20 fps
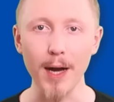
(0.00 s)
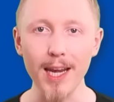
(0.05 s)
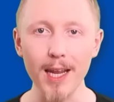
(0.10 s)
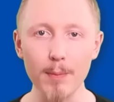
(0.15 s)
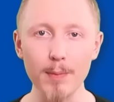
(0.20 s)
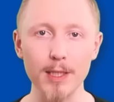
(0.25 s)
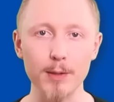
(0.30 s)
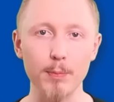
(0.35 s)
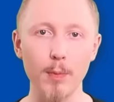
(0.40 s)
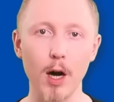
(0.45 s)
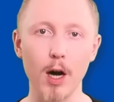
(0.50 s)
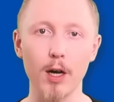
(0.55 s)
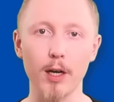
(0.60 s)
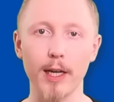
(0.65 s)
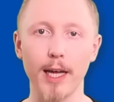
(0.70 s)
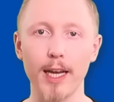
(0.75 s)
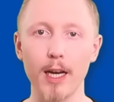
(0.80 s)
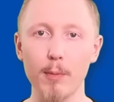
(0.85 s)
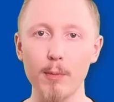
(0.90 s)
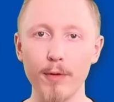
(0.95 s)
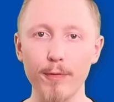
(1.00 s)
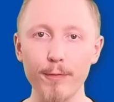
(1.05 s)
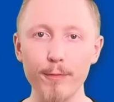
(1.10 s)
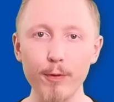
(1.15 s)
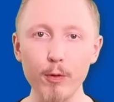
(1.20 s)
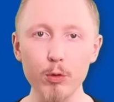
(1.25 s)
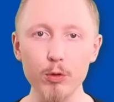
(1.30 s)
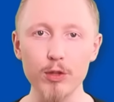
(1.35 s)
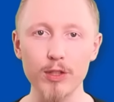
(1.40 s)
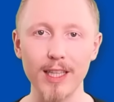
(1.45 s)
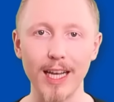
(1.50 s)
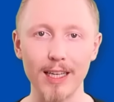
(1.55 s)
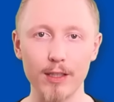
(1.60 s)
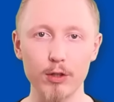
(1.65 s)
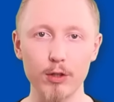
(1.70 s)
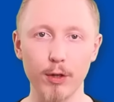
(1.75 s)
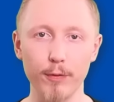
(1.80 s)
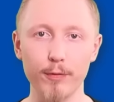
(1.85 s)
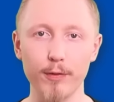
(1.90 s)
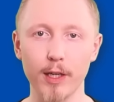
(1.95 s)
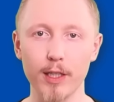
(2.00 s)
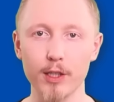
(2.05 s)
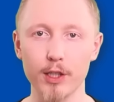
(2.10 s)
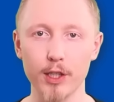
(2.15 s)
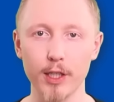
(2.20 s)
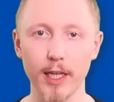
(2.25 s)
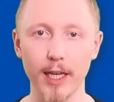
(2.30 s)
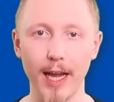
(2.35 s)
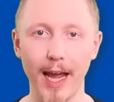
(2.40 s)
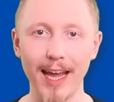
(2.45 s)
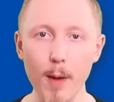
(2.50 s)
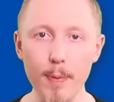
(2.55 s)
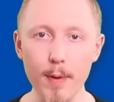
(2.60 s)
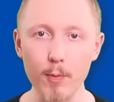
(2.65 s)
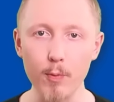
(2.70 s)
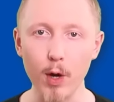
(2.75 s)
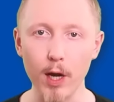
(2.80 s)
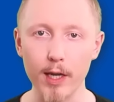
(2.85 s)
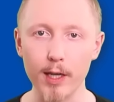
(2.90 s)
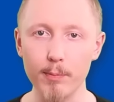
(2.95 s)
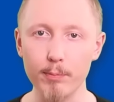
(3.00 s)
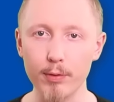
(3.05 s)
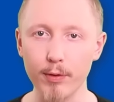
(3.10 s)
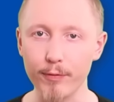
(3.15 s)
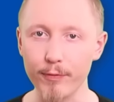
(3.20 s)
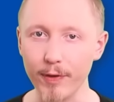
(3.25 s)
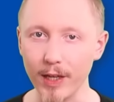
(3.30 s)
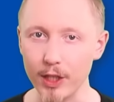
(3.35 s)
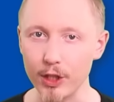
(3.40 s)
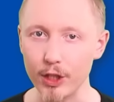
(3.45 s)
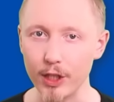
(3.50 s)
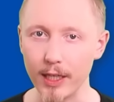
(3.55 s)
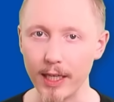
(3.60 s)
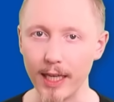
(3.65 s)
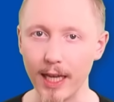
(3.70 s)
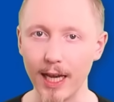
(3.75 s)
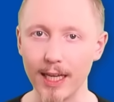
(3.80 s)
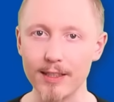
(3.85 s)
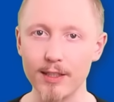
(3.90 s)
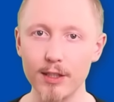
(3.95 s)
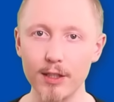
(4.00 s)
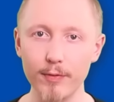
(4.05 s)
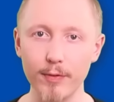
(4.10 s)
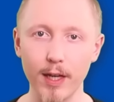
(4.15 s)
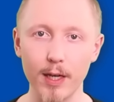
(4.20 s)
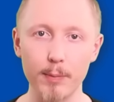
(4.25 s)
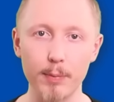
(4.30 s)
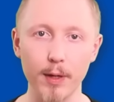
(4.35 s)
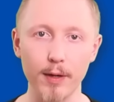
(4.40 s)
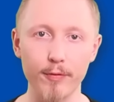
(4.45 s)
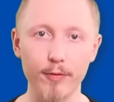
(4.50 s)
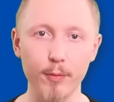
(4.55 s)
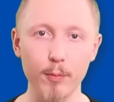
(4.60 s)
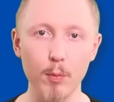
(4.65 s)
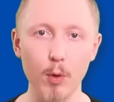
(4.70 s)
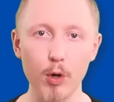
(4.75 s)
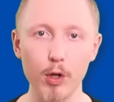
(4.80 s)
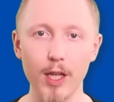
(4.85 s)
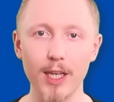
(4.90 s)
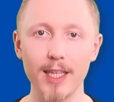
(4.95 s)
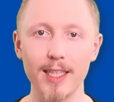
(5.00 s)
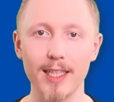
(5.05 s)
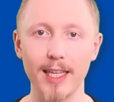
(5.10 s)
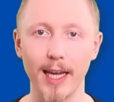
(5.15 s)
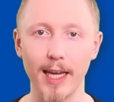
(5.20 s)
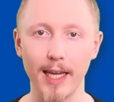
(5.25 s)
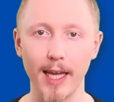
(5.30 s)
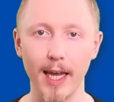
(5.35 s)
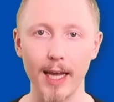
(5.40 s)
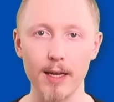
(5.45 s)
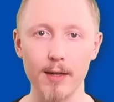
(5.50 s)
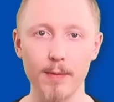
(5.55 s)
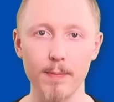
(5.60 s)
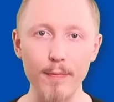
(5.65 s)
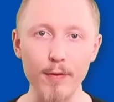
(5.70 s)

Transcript: My name is Mark and I'm a full stack software engineer. I've been working professionally as a developer for more than a decade.